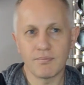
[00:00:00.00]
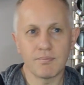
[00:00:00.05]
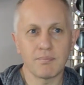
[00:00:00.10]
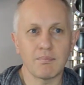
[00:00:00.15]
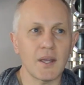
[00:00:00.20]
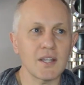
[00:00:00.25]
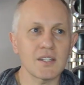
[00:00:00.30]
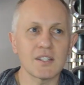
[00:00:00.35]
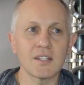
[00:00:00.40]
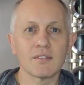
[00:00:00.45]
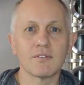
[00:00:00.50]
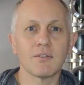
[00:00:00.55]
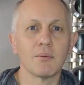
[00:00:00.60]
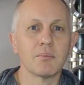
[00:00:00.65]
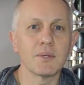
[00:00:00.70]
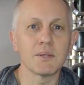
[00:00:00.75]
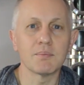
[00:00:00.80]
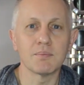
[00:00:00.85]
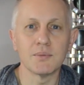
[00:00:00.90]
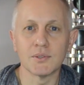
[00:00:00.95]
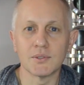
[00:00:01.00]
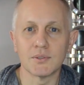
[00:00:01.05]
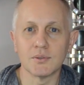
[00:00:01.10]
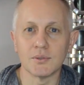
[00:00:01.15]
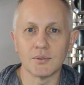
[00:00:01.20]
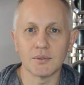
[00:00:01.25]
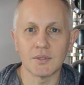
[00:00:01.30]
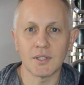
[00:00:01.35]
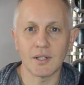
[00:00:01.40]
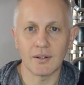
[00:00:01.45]
passion for people
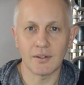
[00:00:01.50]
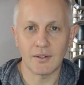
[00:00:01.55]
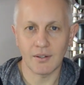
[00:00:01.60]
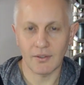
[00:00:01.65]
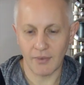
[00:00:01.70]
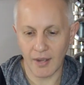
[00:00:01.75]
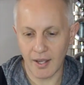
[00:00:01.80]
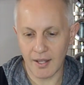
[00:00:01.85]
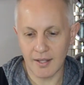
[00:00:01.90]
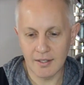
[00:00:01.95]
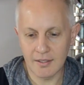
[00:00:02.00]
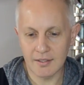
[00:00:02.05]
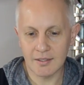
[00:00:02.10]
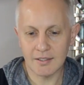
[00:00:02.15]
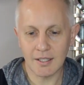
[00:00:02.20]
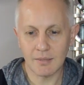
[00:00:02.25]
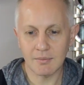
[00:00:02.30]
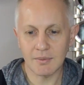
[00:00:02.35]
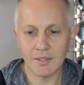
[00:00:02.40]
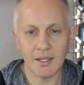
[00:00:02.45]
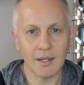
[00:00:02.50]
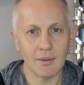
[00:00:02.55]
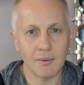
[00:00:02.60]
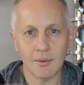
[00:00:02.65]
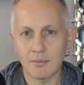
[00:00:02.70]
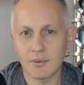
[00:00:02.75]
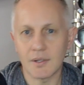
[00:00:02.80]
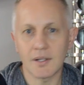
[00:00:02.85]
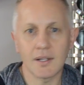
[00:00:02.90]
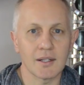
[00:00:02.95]
to, you know, if I learn something, I
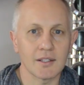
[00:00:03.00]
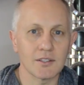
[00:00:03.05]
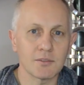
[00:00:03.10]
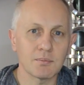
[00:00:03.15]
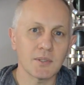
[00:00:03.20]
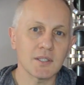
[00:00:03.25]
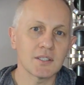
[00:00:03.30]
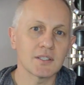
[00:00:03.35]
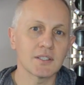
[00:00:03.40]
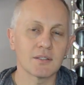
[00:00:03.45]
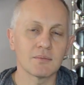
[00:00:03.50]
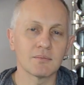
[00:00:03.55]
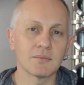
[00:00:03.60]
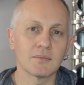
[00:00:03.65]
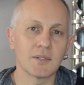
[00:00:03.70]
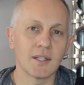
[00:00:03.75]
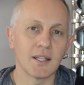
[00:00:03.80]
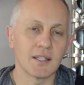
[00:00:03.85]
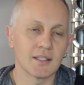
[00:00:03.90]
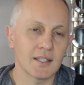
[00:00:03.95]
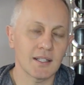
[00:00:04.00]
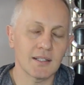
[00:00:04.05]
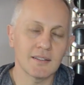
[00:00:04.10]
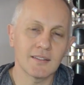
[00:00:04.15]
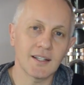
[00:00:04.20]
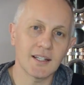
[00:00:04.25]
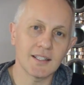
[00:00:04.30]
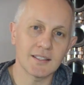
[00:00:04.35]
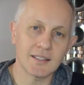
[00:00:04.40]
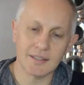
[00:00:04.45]
want to express it and tell you
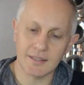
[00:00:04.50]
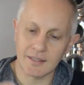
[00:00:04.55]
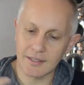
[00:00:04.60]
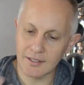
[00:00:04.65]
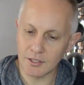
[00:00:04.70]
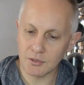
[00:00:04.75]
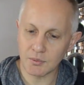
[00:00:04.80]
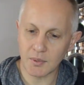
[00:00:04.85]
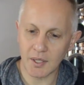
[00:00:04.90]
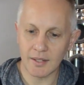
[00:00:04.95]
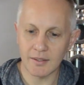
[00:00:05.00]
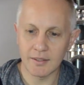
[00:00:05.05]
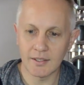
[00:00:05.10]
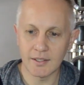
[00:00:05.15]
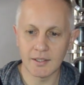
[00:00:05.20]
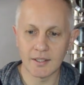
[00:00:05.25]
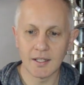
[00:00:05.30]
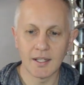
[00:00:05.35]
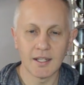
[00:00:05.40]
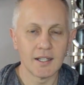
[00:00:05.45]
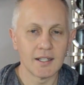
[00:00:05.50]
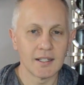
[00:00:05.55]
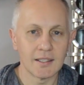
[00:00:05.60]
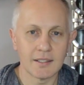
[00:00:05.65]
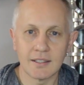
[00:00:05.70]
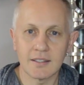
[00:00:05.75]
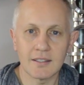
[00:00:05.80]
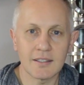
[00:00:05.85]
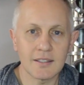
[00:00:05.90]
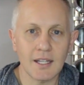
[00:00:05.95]
guys, yes, this is what I learned.
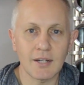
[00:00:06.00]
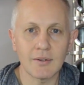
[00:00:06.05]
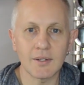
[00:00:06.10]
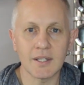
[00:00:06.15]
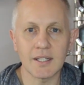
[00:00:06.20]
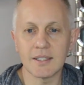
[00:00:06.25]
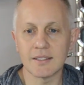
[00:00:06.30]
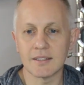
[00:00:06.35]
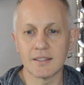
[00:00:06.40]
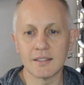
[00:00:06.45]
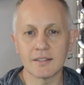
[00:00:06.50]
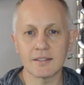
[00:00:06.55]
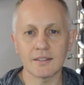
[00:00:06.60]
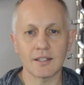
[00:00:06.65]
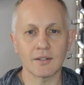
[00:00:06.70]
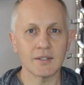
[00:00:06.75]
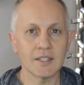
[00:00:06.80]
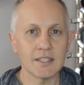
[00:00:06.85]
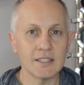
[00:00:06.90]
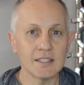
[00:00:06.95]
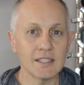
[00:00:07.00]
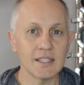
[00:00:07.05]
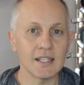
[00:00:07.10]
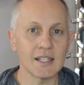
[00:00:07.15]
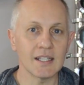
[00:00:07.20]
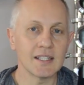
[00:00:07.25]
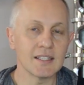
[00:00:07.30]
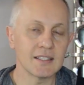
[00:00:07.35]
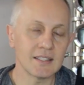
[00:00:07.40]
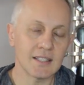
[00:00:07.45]
This is how it is. This is how easy it
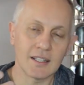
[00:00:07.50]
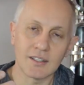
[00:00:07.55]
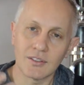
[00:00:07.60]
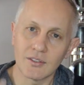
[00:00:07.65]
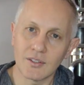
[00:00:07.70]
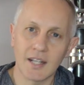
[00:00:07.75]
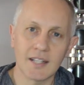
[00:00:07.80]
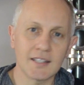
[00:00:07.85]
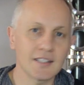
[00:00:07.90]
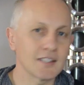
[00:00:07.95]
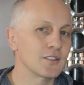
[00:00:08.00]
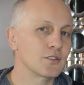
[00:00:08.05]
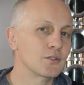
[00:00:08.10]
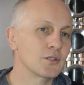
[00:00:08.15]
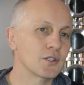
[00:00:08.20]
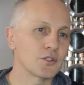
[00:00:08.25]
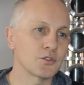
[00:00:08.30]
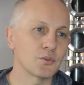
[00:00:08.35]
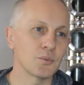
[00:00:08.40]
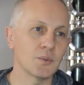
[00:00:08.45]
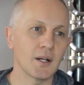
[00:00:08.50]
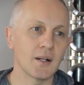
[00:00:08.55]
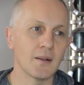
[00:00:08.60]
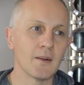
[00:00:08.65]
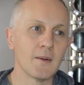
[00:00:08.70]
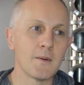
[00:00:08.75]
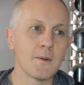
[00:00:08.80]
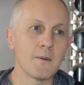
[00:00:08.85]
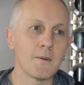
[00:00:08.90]
is. And you guys can do it as well.